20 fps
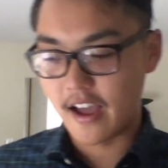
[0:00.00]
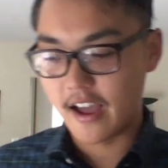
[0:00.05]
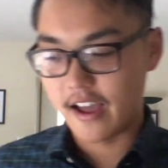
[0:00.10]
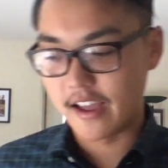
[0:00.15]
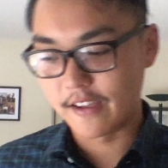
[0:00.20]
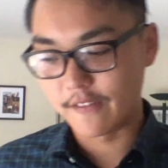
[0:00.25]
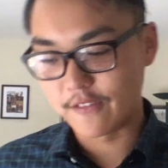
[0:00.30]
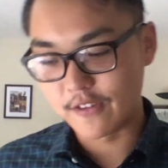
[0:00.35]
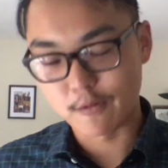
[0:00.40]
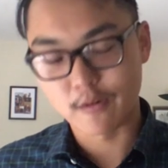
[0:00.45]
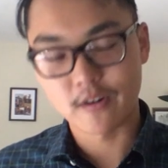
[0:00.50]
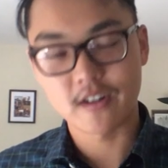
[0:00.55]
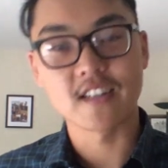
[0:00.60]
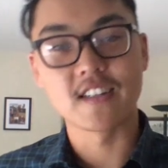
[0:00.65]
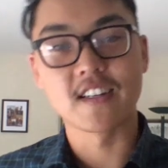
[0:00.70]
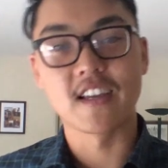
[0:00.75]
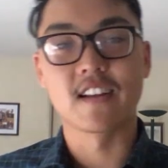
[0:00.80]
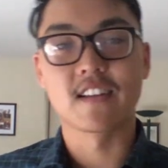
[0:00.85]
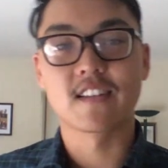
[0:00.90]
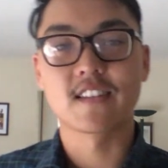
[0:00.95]
if you work in
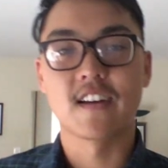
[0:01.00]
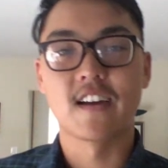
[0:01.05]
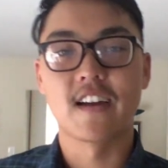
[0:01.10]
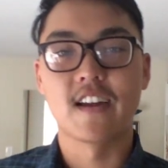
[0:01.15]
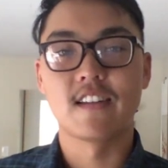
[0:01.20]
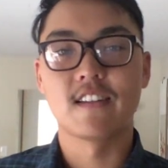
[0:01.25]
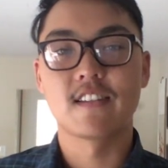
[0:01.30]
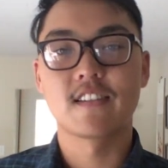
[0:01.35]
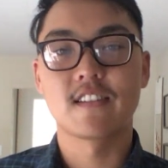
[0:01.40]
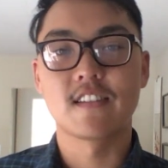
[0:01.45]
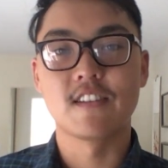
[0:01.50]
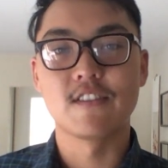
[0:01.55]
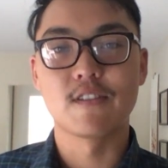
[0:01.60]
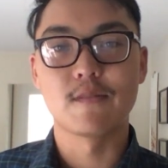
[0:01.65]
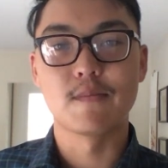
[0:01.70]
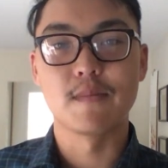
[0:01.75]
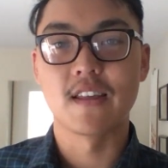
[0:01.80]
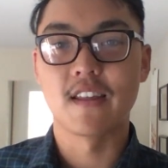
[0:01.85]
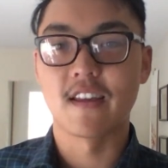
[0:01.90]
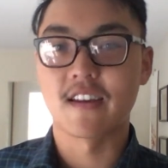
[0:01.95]
data science, you
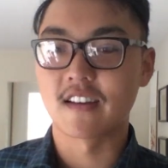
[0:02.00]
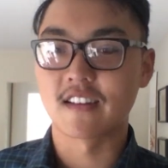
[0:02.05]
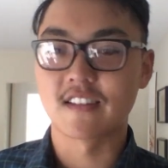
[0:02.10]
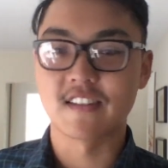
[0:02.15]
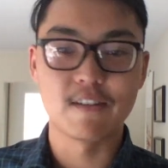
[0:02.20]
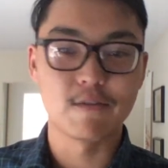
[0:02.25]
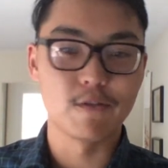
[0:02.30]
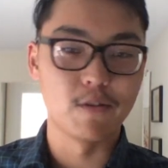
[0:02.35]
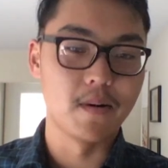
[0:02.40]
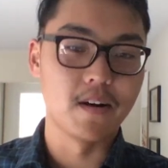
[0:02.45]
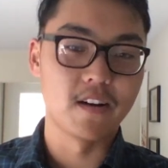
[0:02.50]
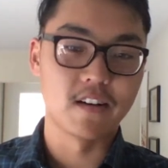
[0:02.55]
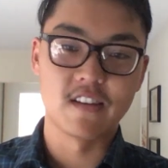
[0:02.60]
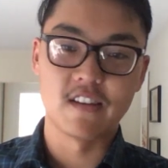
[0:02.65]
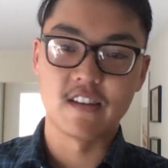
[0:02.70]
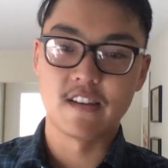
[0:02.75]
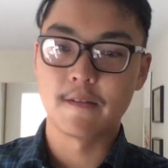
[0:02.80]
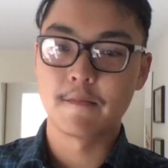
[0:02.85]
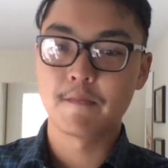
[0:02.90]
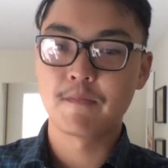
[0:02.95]
can be like a SQL
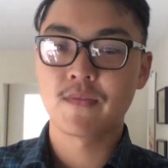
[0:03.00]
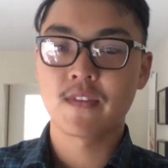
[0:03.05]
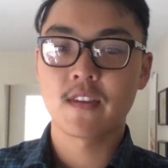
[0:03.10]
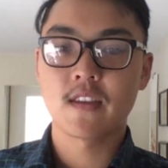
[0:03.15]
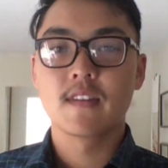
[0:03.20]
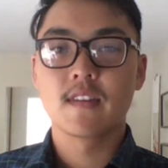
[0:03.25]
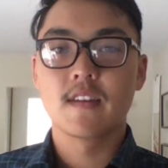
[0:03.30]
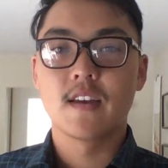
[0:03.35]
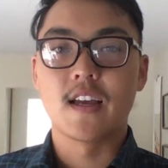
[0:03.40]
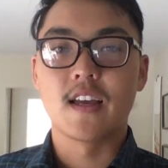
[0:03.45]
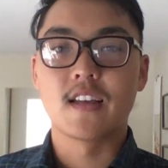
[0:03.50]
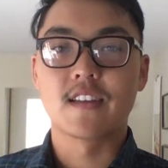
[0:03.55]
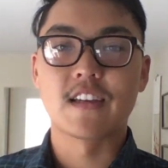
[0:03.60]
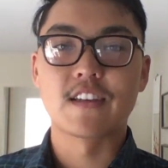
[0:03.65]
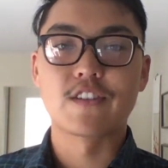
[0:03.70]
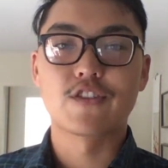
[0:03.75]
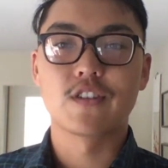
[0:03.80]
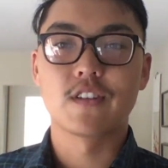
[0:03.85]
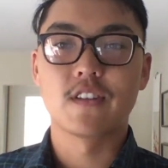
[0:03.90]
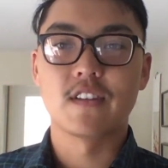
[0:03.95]
monkey.
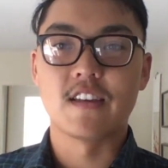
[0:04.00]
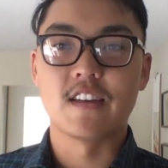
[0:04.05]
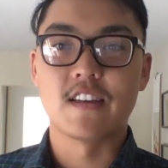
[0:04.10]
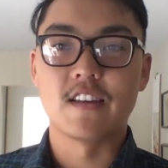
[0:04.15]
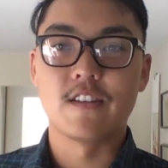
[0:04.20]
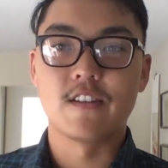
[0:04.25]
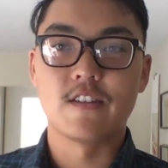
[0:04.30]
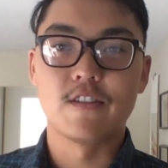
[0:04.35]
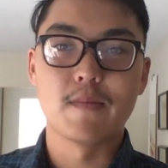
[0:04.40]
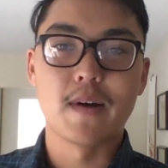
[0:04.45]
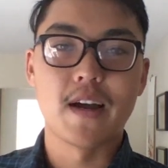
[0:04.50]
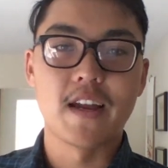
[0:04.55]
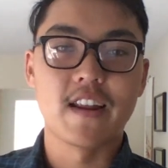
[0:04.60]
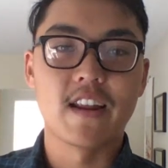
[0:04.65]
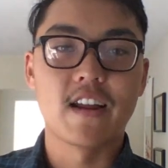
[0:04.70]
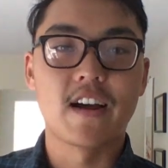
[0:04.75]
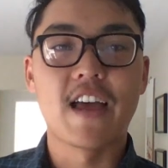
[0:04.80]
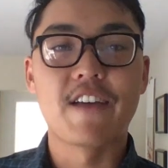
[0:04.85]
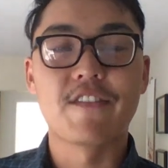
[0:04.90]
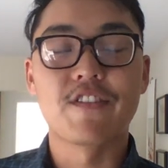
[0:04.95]
Essentially, you might
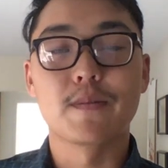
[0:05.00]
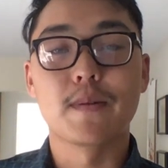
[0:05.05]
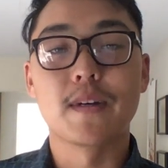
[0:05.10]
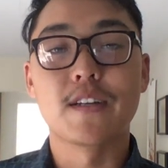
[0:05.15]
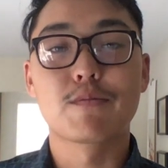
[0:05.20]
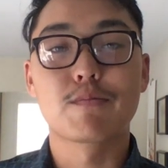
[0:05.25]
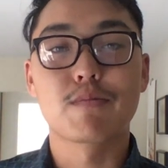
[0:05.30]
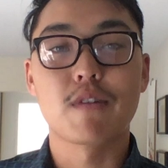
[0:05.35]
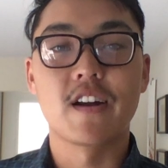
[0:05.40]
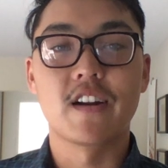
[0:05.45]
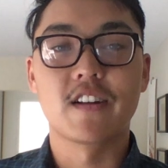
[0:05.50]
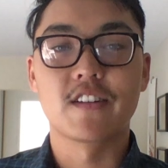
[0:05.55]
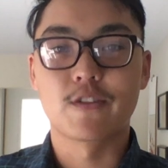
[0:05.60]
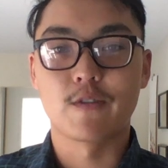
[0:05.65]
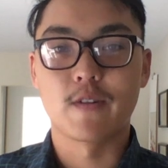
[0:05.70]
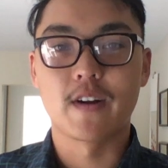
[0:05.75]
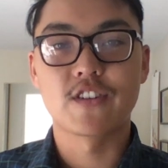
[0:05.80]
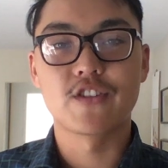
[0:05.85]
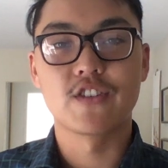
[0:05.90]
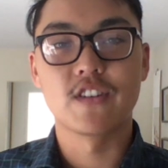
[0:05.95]
not have as much product
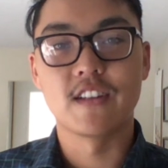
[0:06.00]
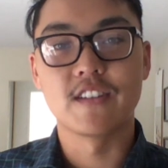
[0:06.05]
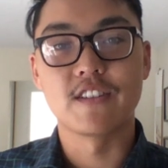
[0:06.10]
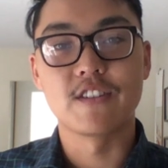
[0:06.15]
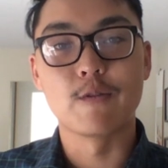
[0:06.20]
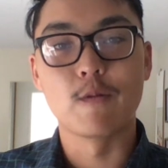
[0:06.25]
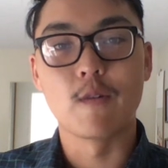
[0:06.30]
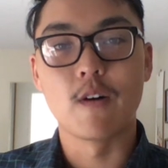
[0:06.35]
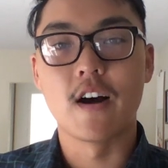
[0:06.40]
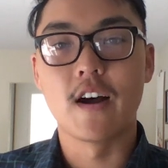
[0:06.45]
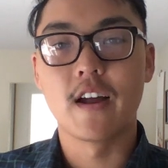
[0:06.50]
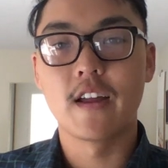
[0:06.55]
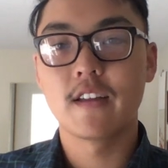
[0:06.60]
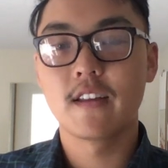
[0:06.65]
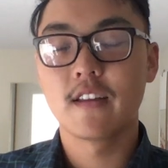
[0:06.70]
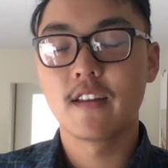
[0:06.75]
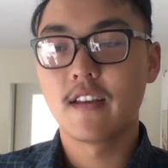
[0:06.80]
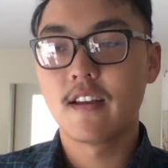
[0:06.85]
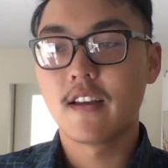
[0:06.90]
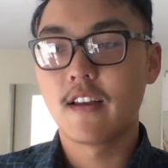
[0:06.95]
direction as you want
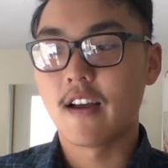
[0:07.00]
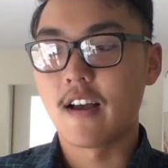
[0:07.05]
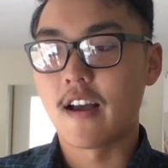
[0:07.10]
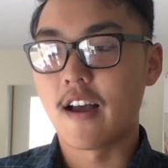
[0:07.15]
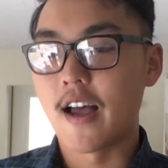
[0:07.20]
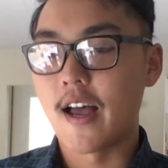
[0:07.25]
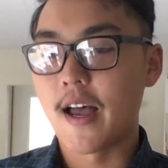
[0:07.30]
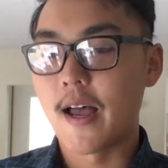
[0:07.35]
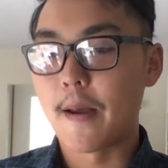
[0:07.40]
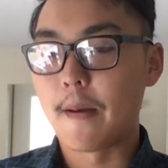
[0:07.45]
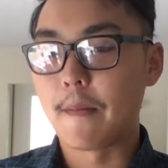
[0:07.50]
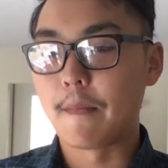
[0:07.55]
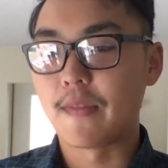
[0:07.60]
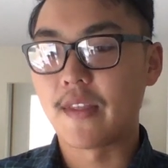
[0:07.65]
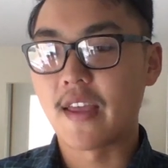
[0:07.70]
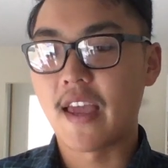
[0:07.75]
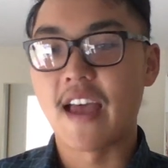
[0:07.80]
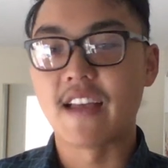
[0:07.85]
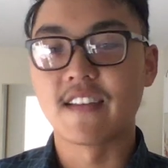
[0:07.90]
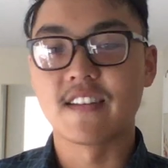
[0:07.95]

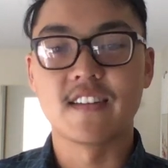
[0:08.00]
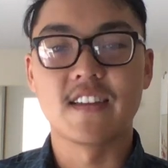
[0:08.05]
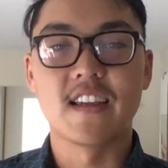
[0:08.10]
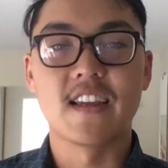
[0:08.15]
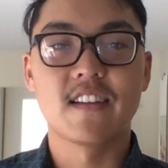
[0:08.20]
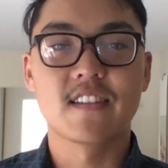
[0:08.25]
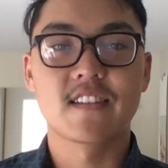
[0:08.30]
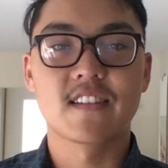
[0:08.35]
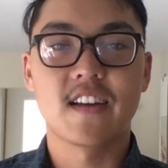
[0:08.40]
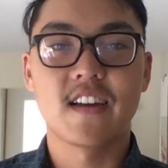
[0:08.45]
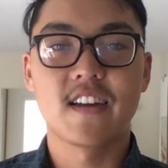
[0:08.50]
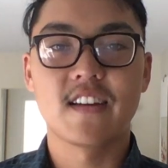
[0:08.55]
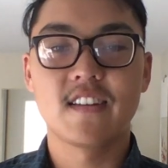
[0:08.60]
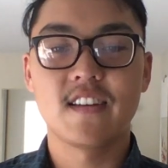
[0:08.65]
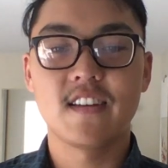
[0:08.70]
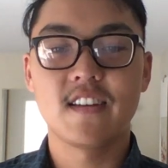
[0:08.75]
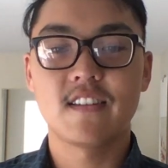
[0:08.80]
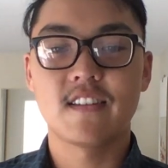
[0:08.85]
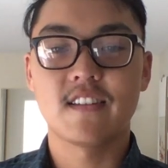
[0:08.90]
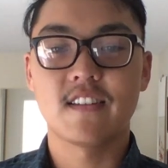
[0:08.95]
as a data
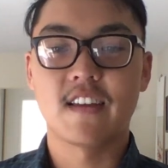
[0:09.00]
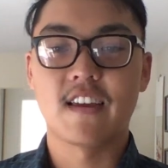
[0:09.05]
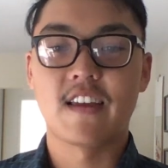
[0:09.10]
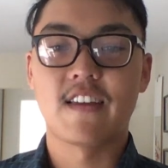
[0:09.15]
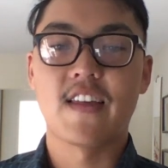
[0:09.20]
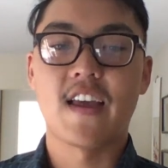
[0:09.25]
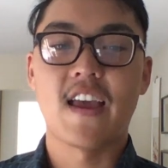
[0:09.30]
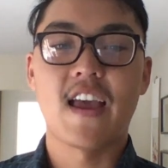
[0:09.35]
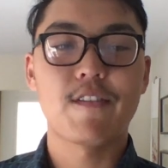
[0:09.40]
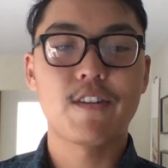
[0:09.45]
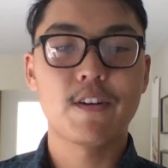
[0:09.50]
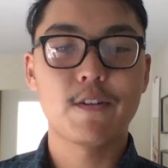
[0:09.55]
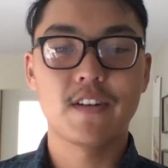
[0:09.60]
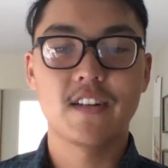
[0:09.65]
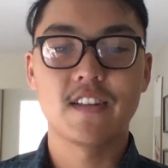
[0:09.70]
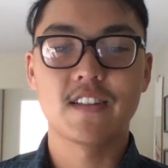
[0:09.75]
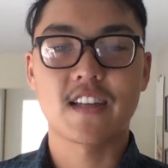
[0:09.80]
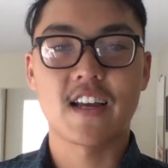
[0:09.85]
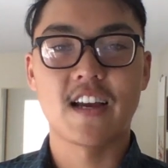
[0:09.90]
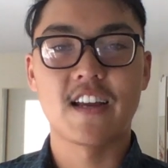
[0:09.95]
scientist, and that everyone
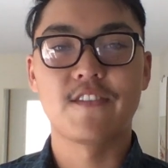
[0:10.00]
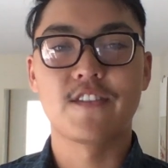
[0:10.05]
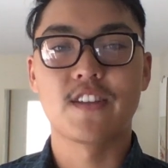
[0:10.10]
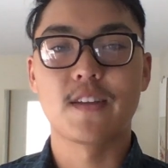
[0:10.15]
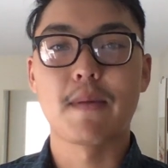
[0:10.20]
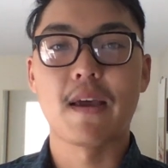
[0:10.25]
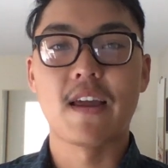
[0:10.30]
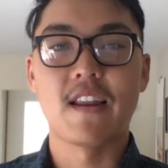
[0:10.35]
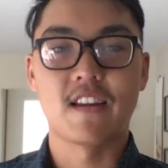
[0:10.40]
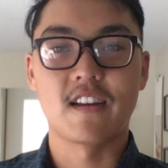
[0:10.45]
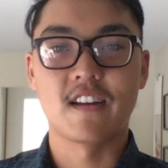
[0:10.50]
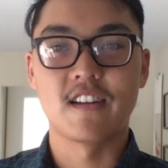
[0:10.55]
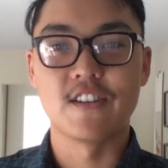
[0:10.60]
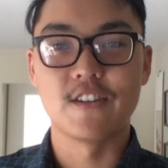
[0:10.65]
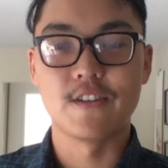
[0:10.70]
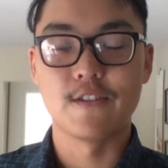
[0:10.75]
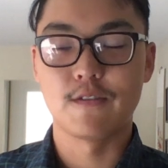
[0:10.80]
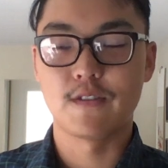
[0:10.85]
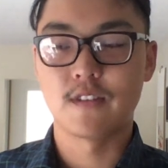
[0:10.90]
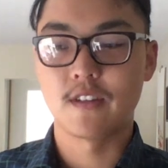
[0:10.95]
is kind of depending on
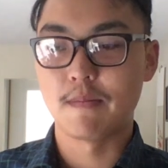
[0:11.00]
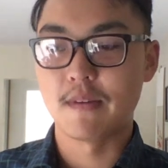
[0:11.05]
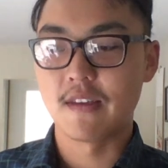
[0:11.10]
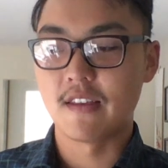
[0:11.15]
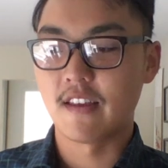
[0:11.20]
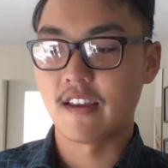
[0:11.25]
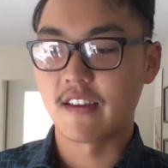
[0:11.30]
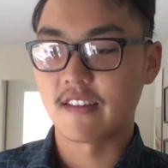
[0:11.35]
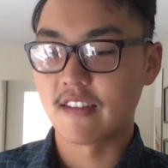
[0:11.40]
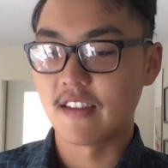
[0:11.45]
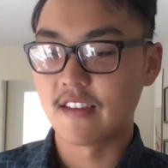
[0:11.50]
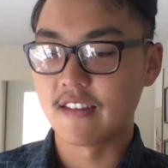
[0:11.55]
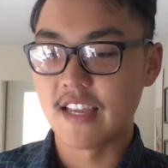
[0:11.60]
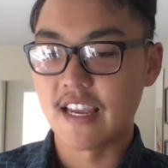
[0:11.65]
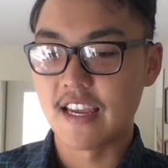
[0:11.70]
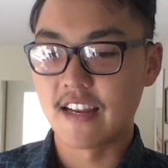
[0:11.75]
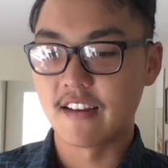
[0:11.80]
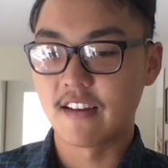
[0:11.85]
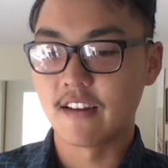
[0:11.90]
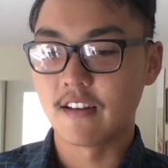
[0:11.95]
you to be like the
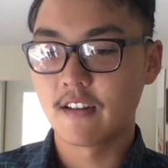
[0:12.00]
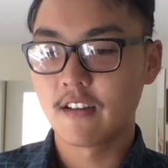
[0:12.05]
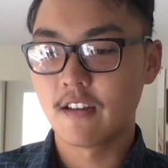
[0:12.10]
data